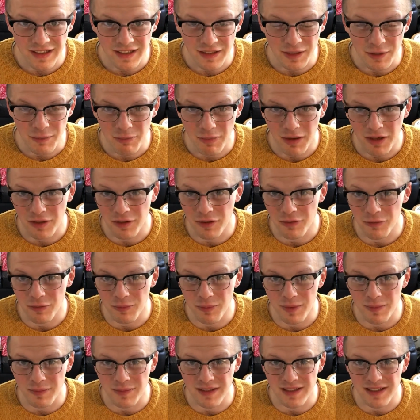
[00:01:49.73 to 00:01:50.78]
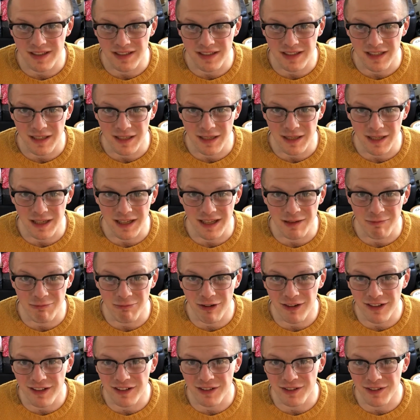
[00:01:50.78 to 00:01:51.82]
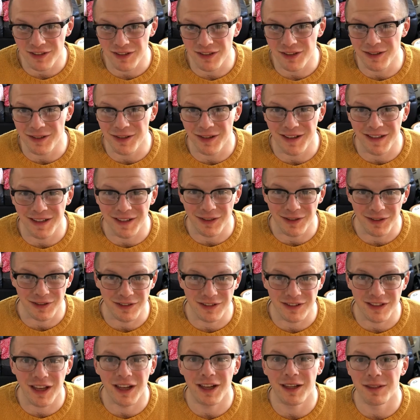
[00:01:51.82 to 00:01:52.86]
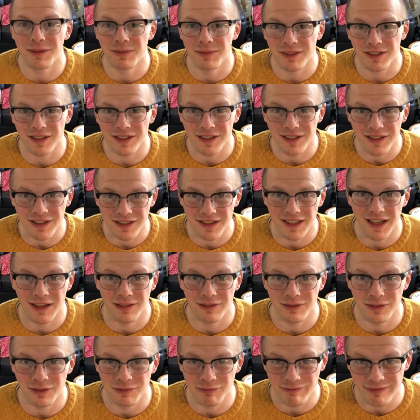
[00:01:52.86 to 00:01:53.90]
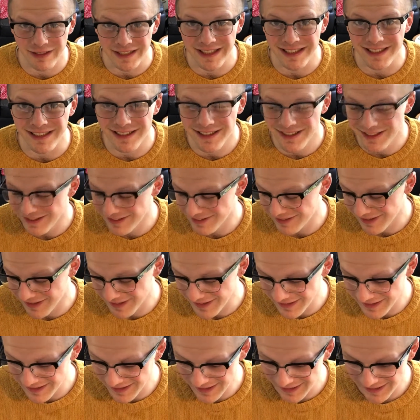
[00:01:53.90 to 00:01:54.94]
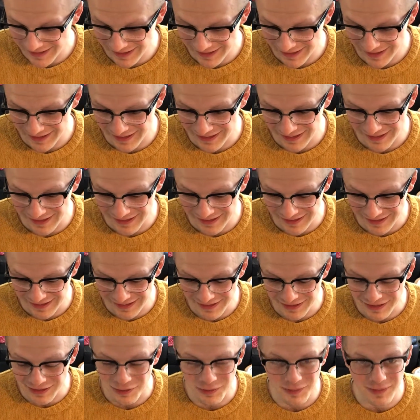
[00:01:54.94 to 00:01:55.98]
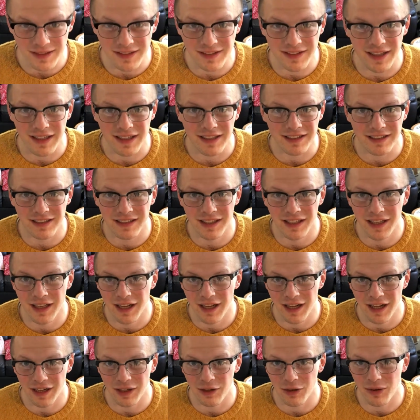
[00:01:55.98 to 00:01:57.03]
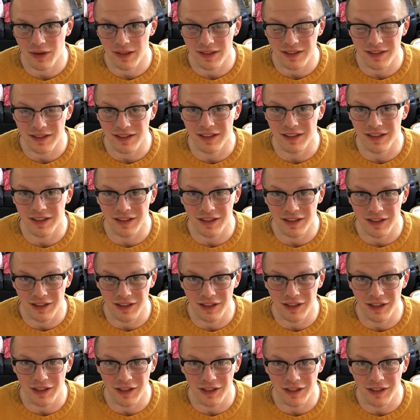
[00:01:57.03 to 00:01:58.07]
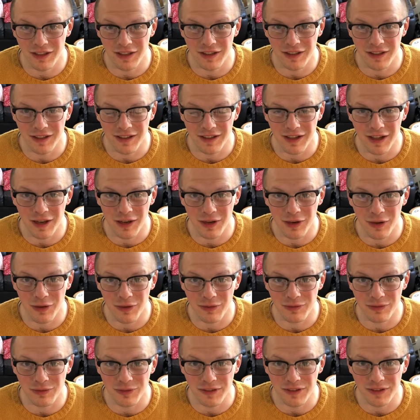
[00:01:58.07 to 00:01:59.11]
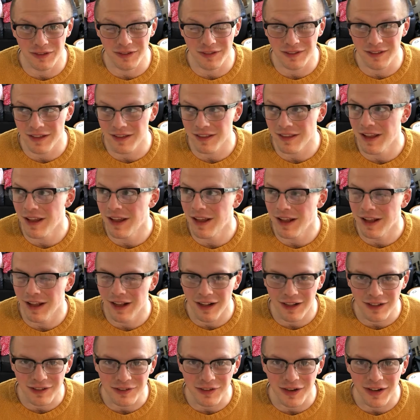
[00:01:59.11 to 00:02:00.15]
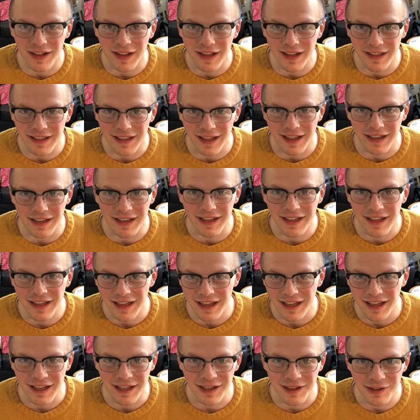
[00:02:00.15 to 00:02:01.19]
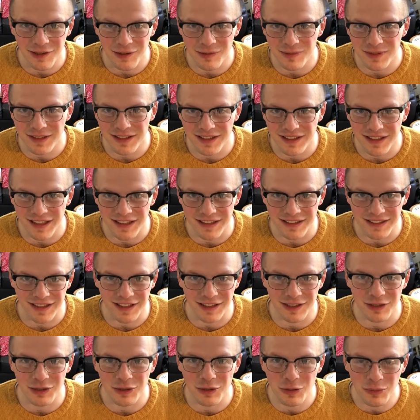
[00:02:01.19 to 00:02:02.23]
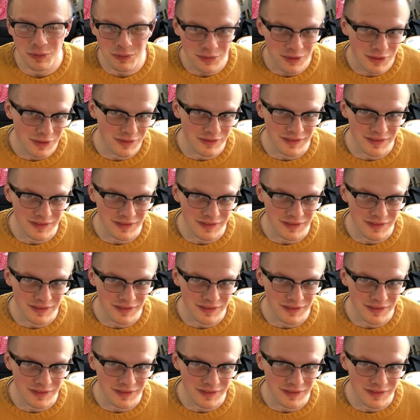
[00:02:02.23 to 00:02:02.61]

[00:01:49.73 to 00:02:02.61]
you might not remember this, it probably took you quite a long time to learn how to read, right? It normally takes quite a lot of, I'll try that again. It normally takes a number